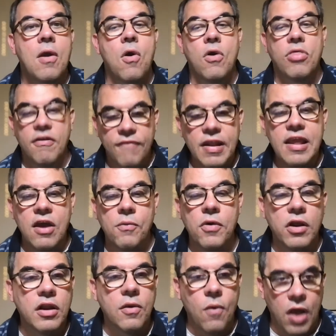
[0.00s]
The video
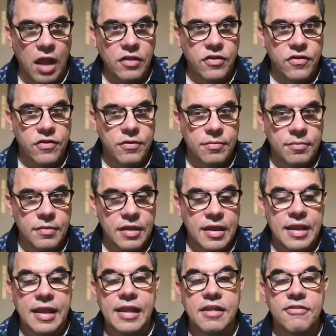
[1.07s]
we're going to watch
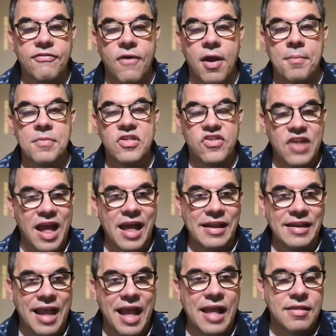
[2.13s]
is from
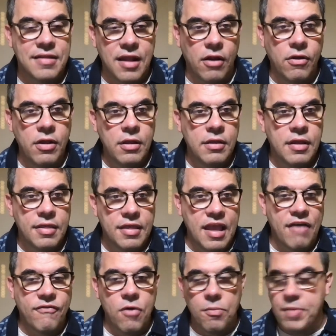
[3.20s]
John Catanzara, the
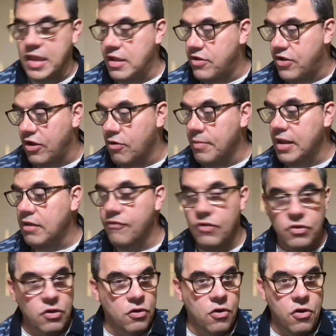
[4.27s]
FOP chairman,
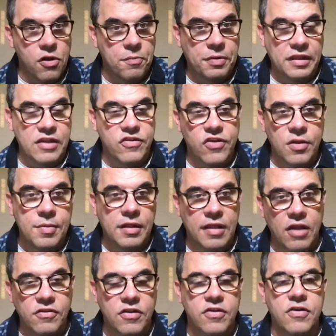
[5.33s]
Fraternal Order of Police chairman, the
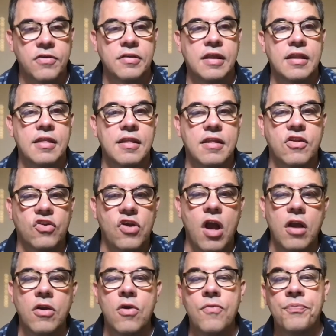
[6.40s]
largest union in
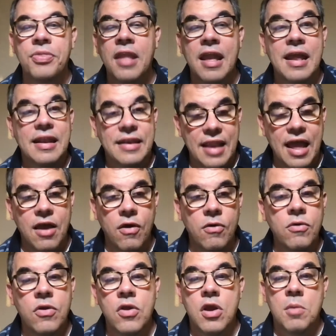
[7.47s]
Chicago.
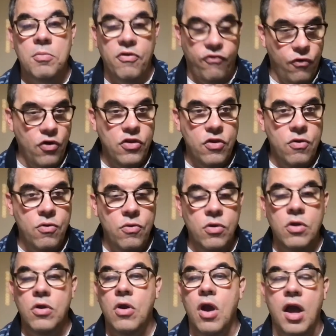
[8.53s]
Now, before
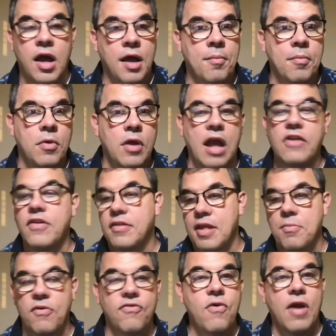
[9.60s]
you, I shouldn't
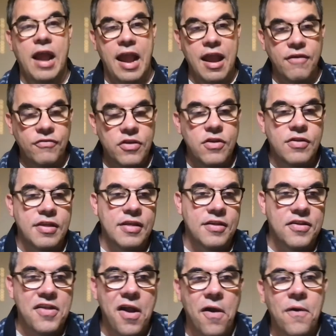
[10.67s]
say before, after you see
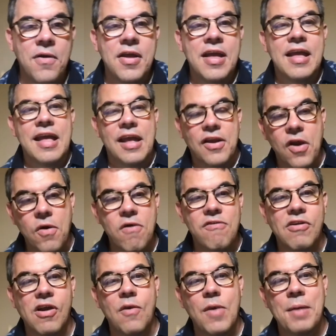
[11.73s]
the show,
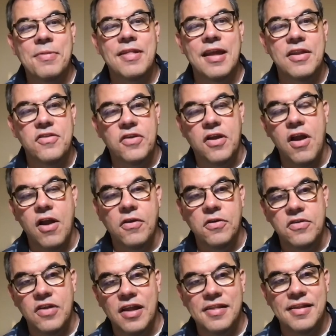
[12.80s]
go to our website at
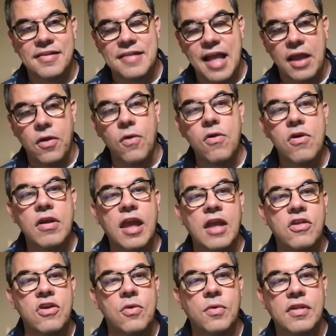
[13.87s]
chicagojustice.org
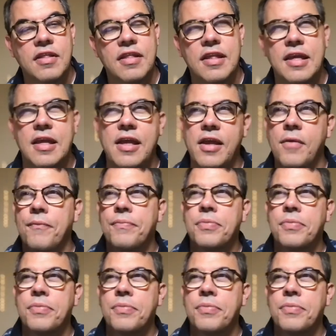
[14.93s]
and you will see